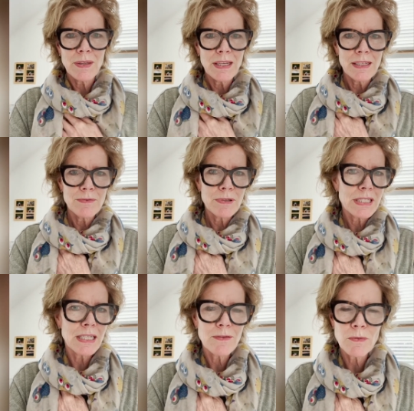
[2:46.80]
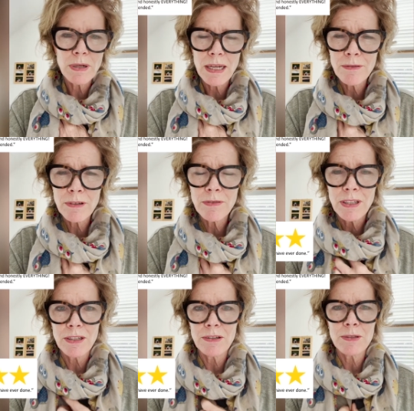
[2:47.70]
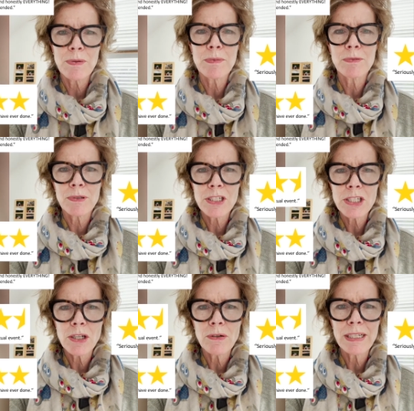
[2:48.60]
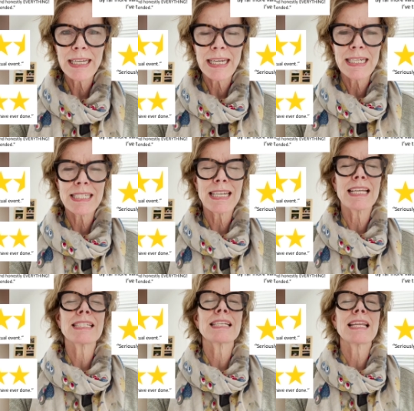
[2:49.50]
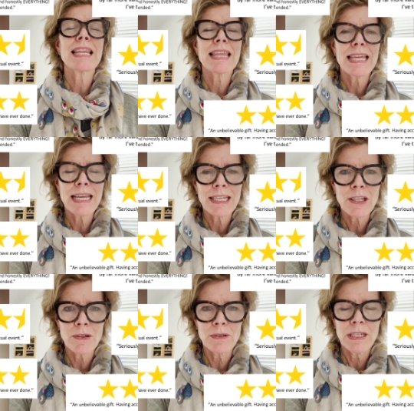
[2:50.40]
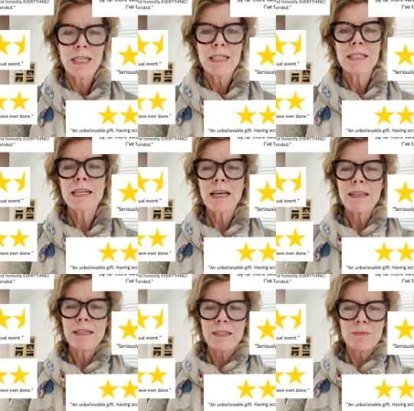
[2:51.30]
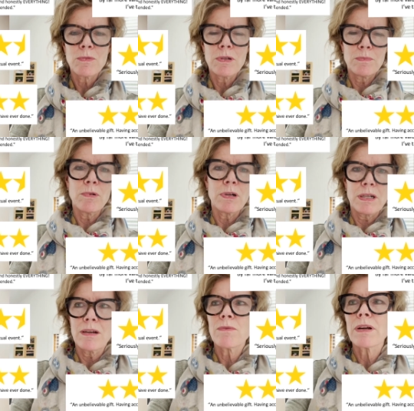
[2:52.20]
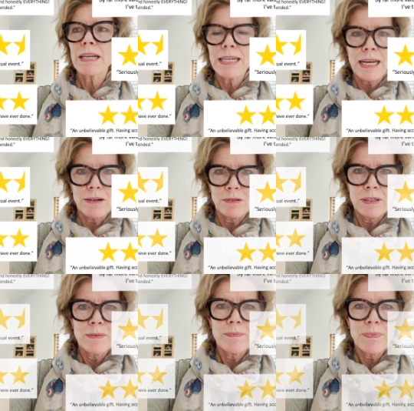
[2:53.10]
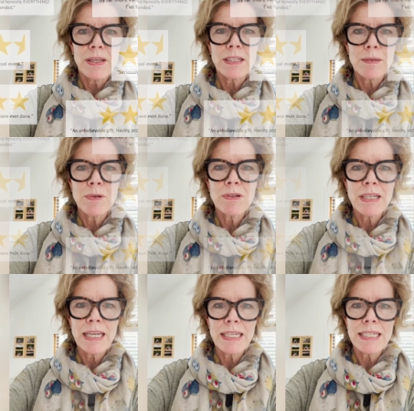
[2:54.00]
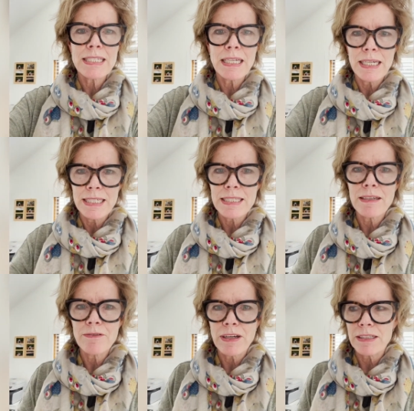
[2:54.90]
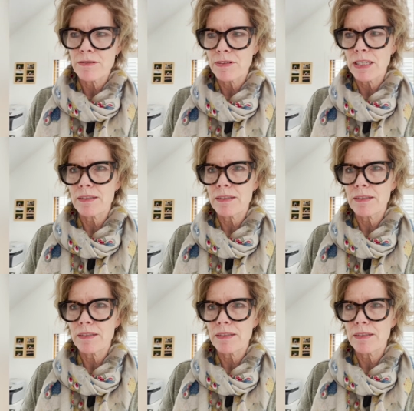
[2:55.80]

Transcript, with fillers: It received rave reviews. People were so engaged and said, thank you. Nothing is more important right now than communicating science effectively.